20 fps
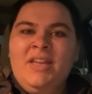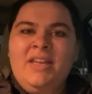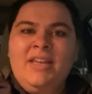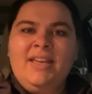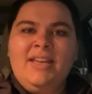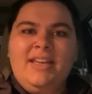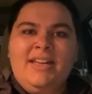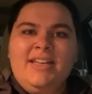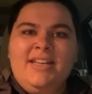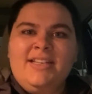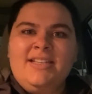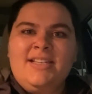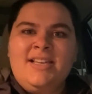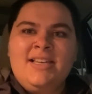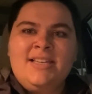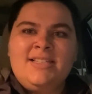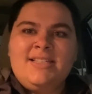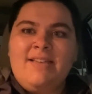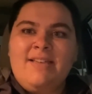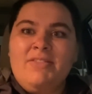It is
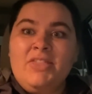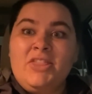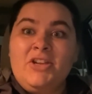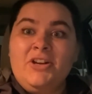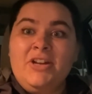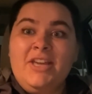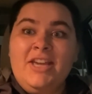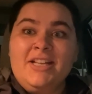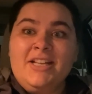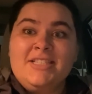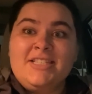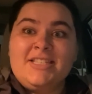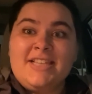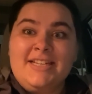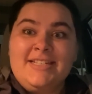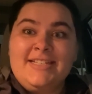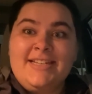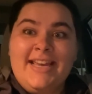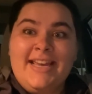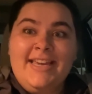7:30 on
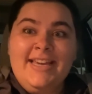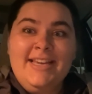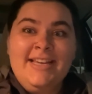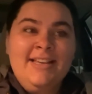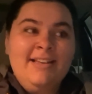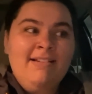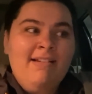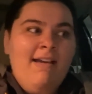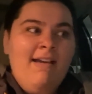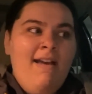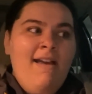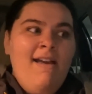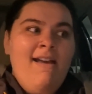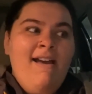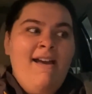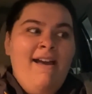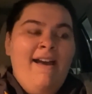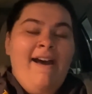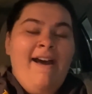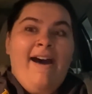Sunday.
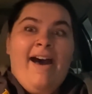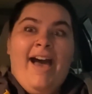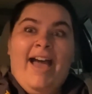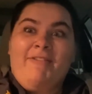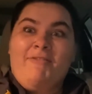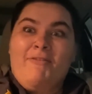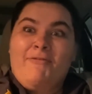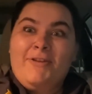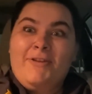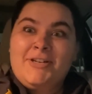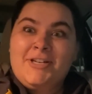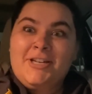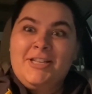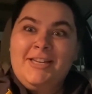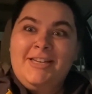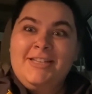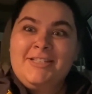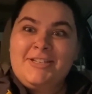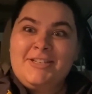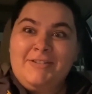I have
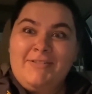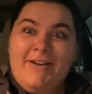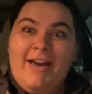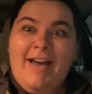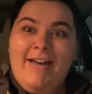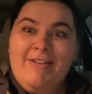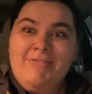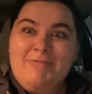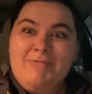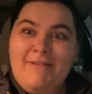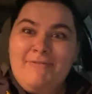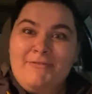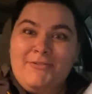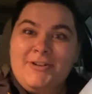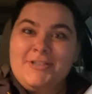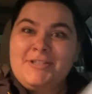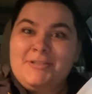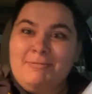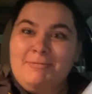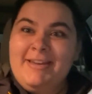officially survived my
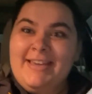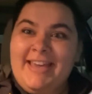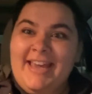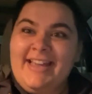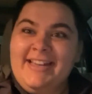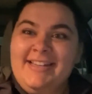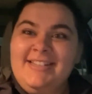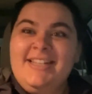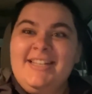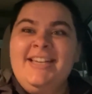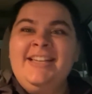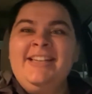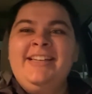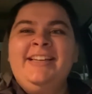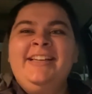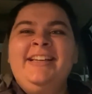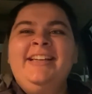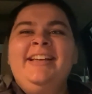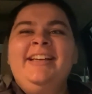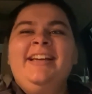first weekend
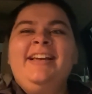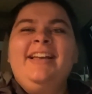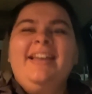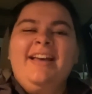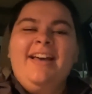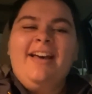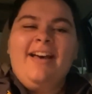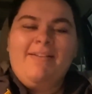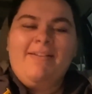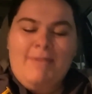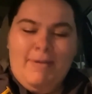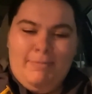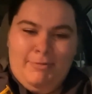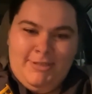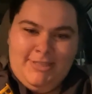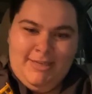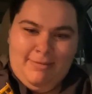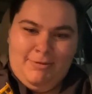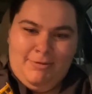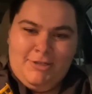of my
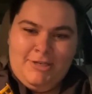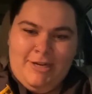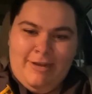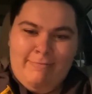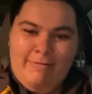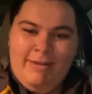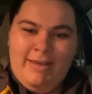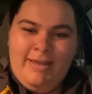preceptorship.